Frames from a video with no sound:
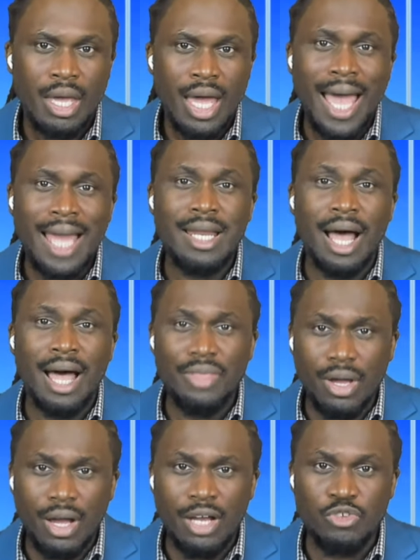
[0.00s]
and other
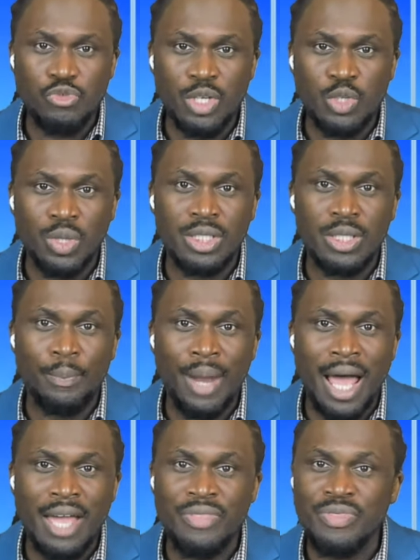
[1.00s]
countries will
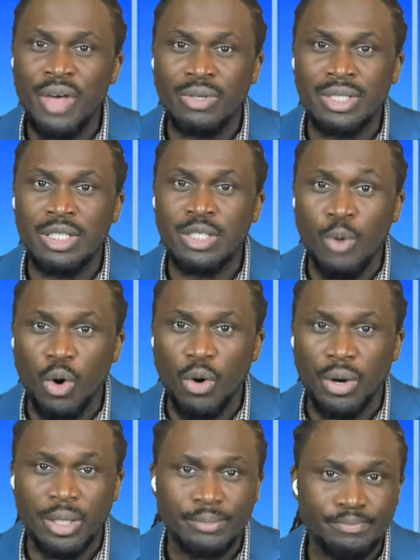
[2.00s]
supply thousands
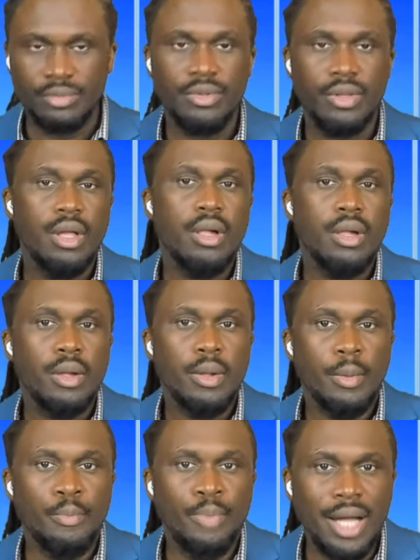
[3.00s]
more.
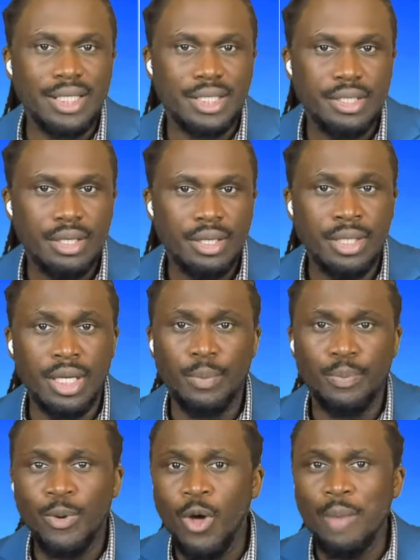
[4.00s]
But the
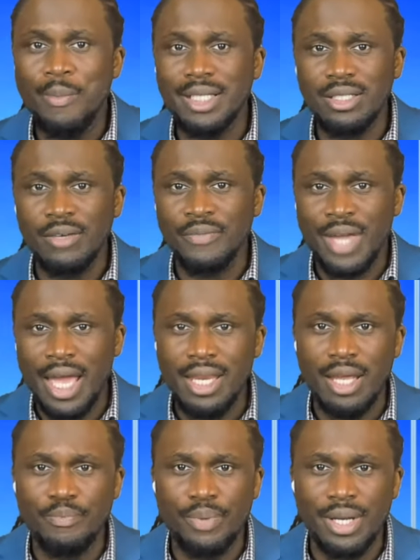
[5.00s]
deployment of
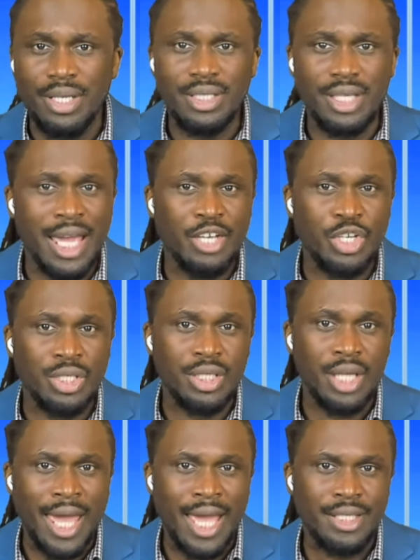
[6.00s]
Kenyan police agents
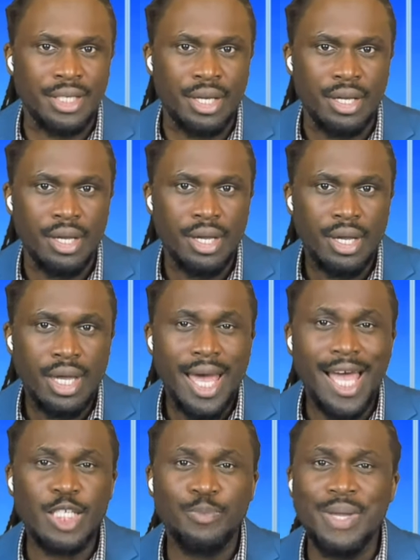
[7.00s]
to Haiti
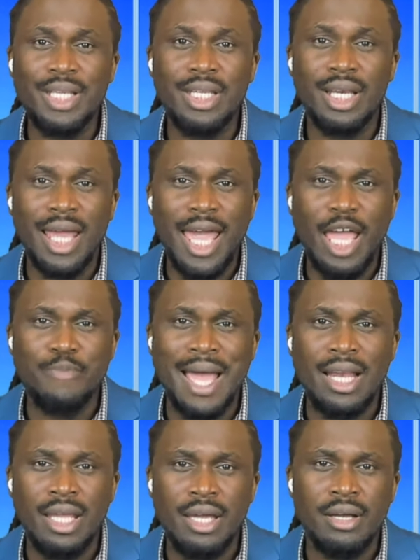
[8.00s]
has been delayed by
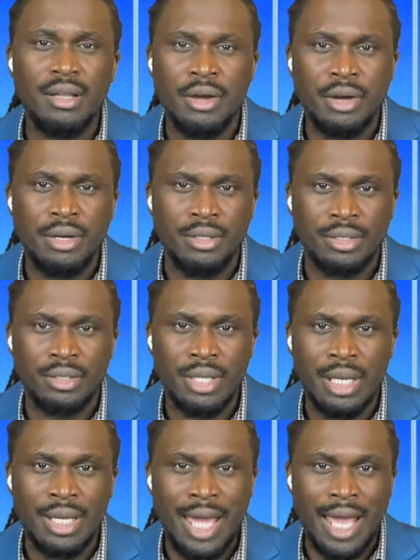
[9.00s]
legal hurdles
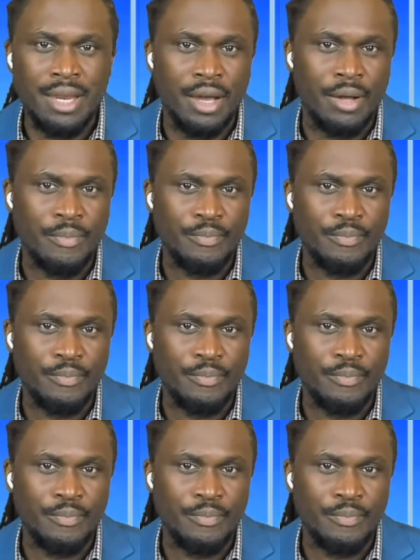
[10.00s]
in Kenya.